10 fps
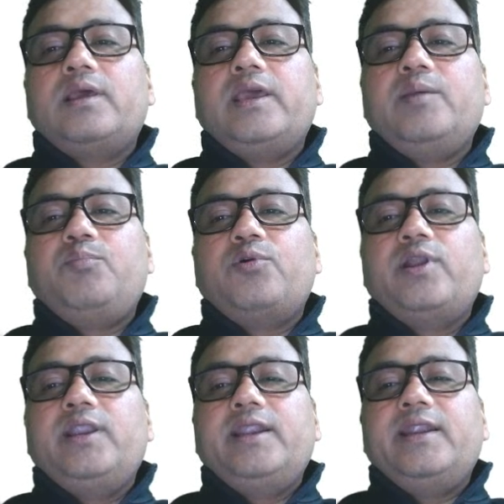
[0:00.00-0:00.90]
a
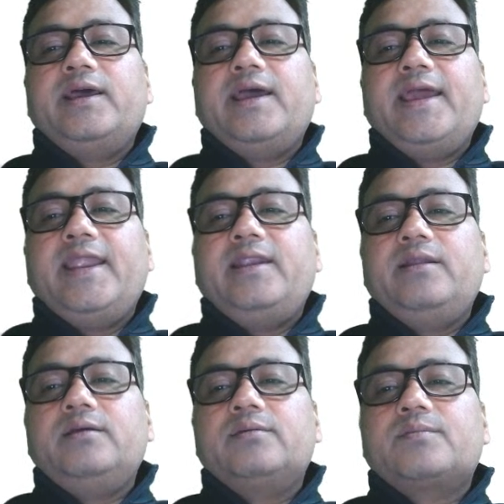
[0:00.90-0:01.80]
pointed
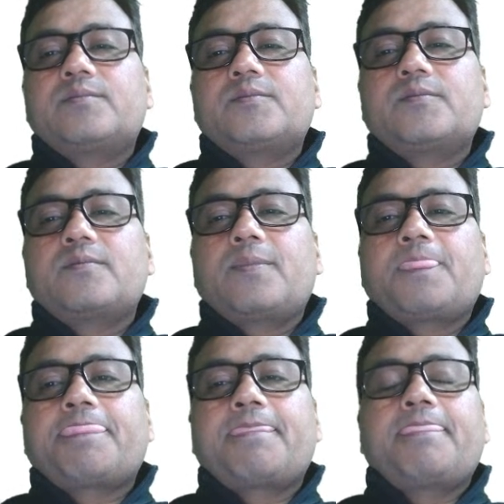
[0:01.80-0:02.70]
end,
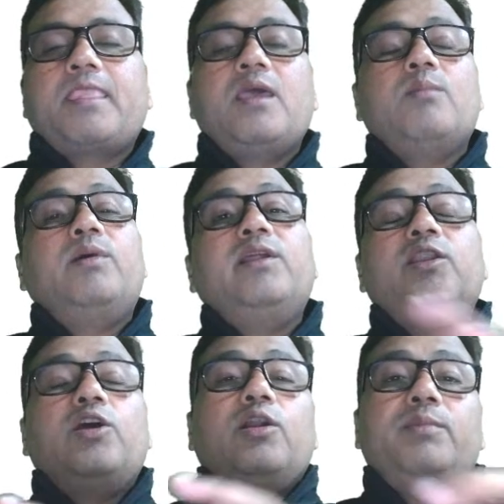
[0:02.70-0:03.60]
but you'll
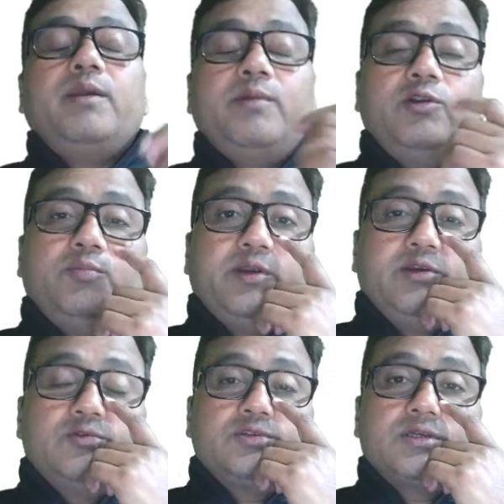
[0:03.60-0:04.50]
not be able to
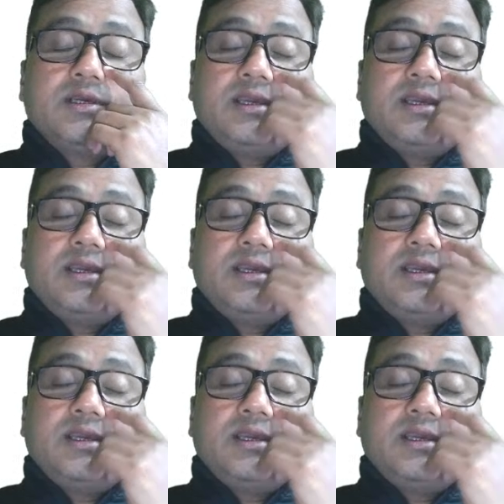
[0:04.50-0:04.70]
produce